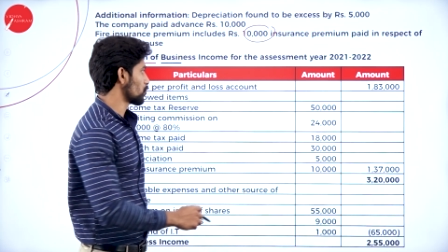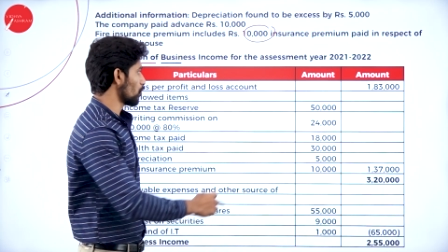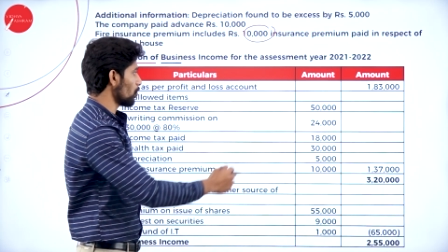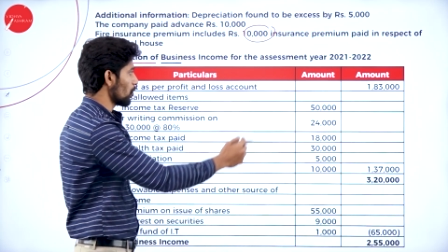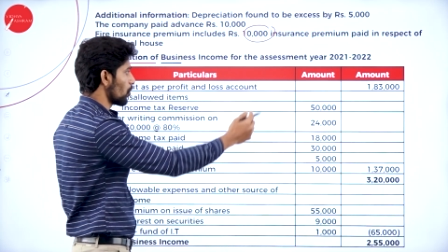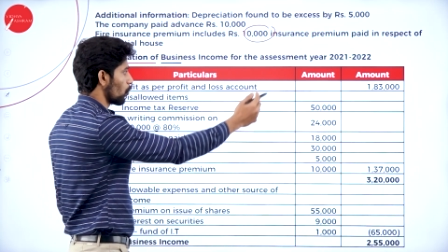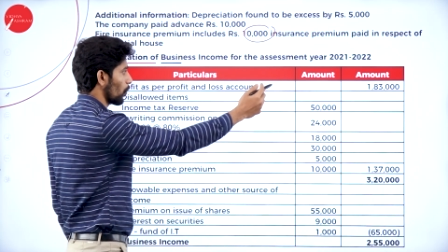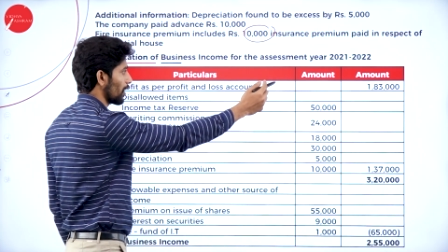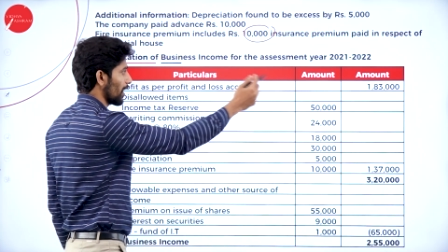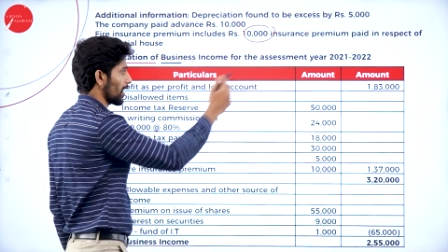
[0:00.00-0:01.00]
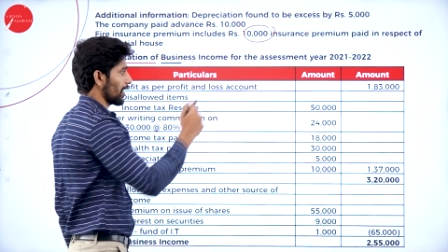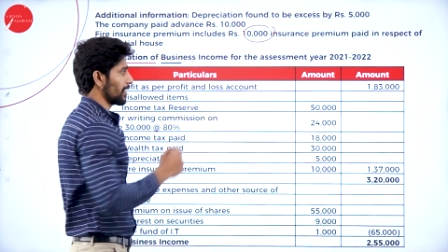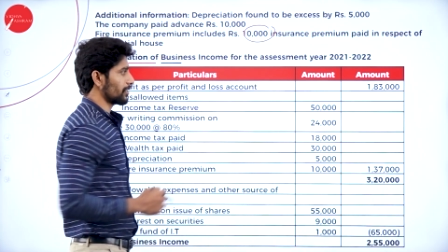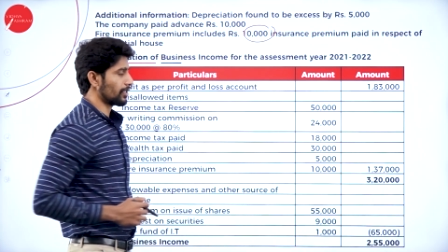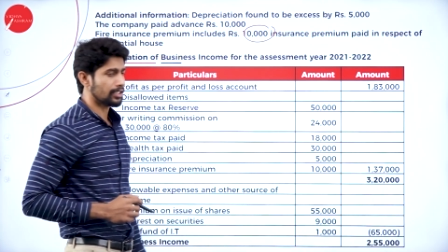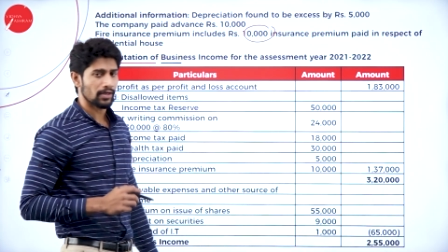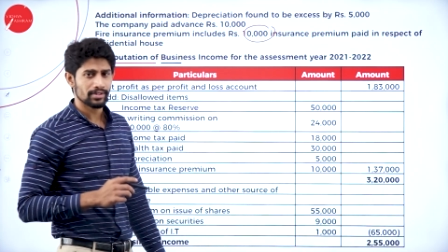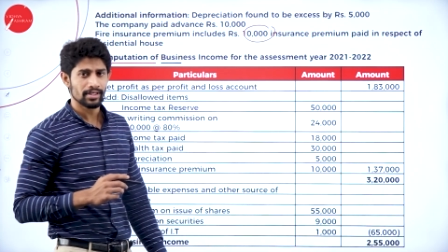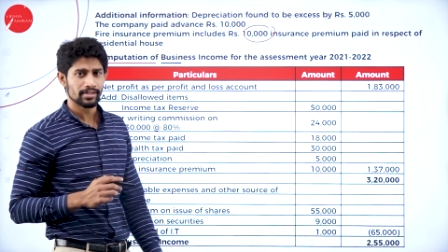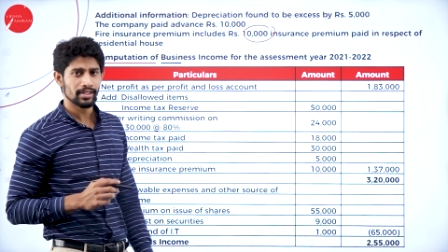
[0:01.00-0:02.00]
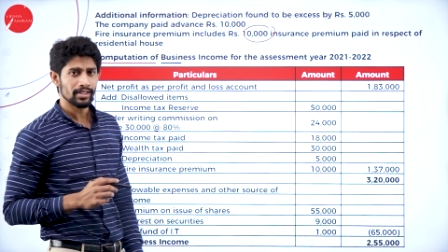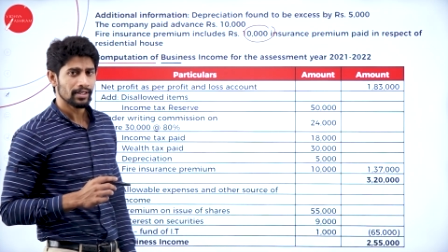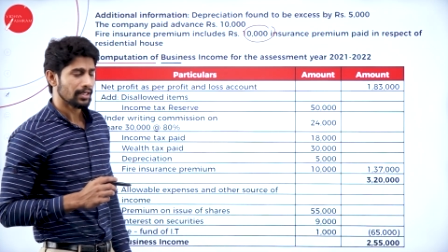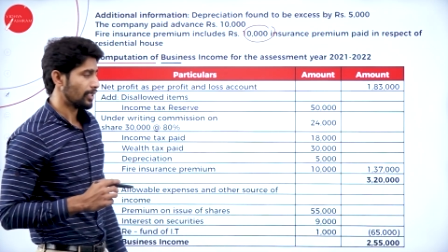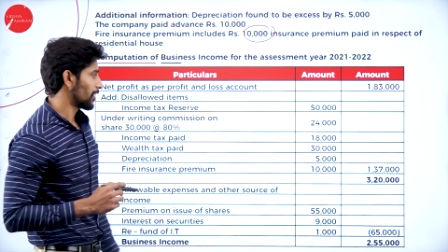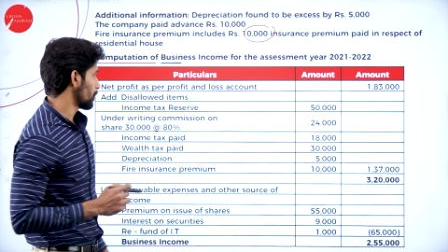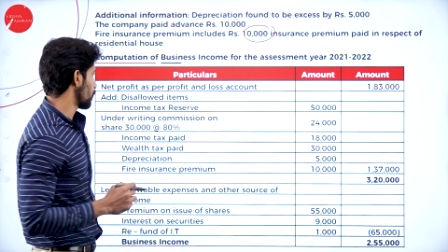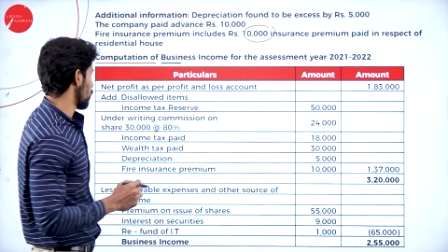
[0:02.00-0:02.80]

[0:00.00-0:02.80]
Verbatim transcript: So, one lakh eighty-three thousand is the net